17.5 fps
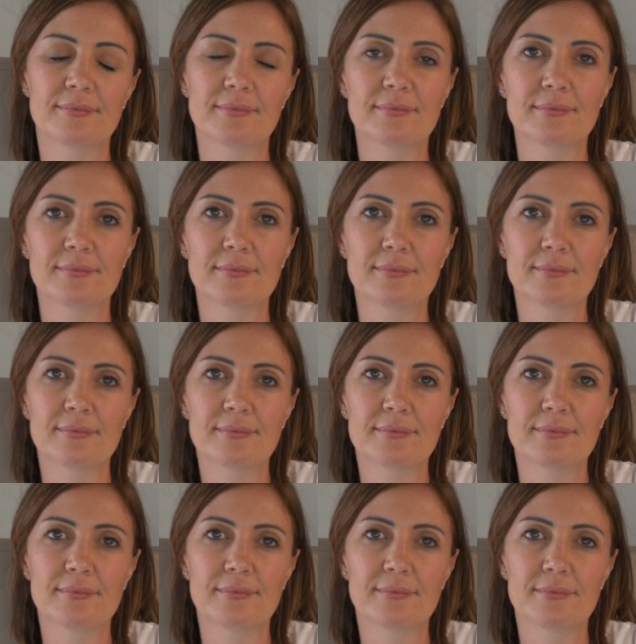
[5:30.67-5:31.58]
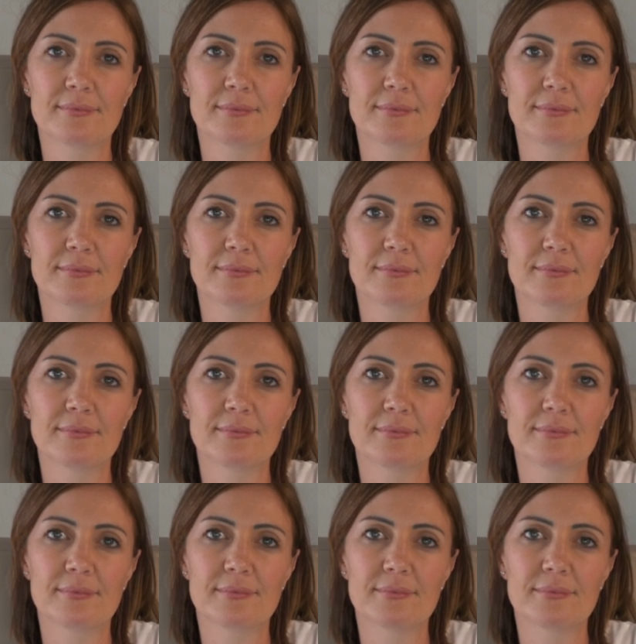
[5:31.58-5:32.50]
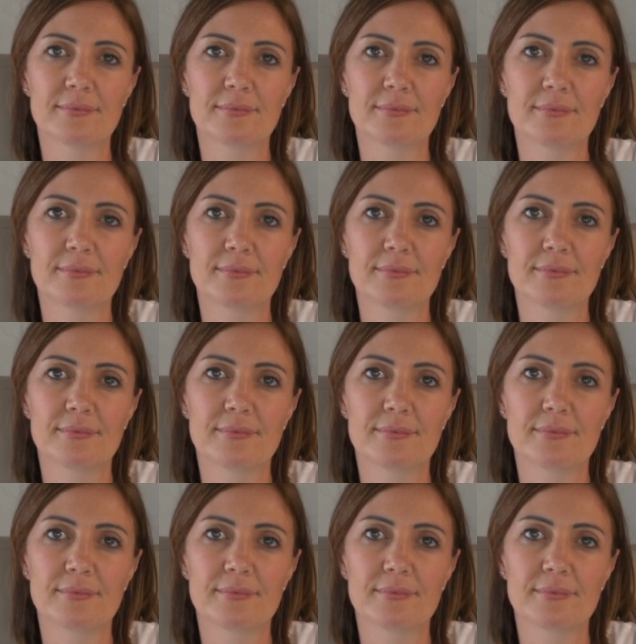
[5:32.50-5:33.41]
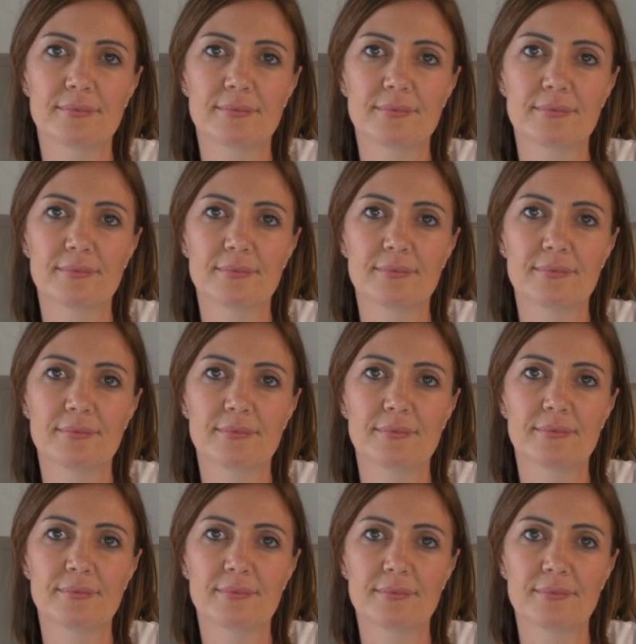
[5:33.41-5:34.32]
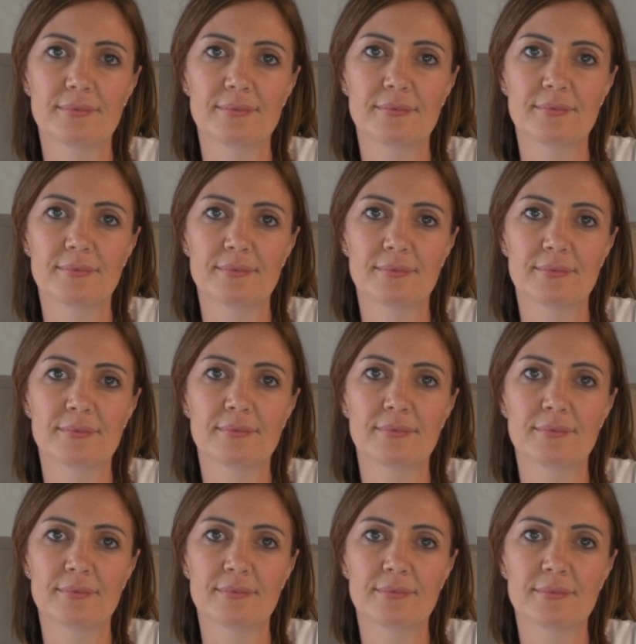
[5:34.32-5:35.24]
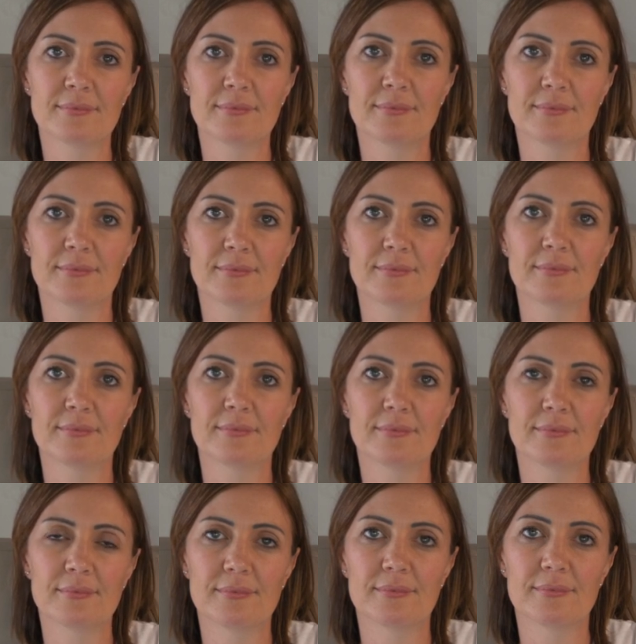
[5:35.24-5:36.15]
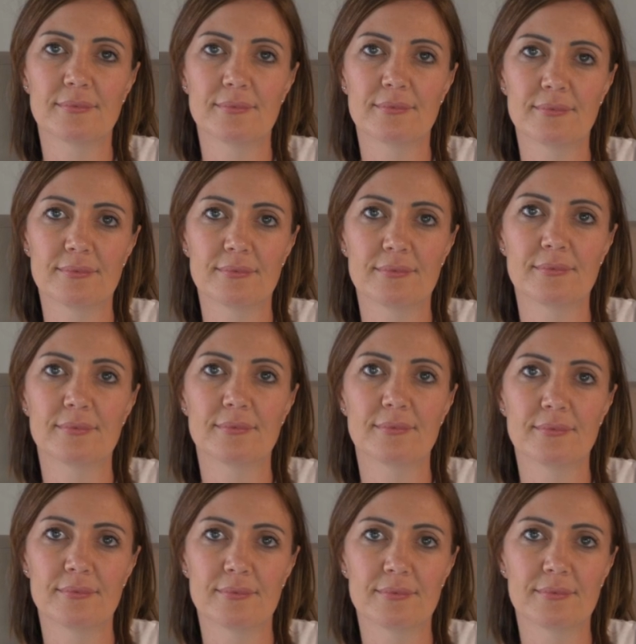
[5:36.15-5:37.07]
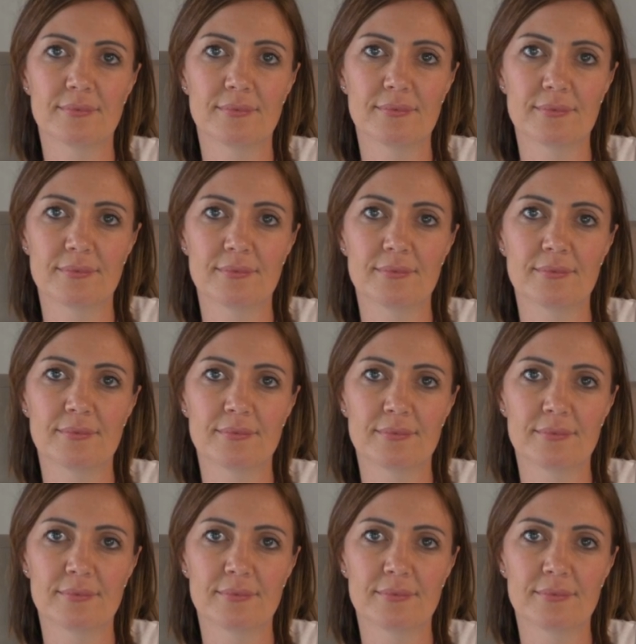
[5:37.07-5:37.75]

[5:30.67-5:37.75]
(not speaking)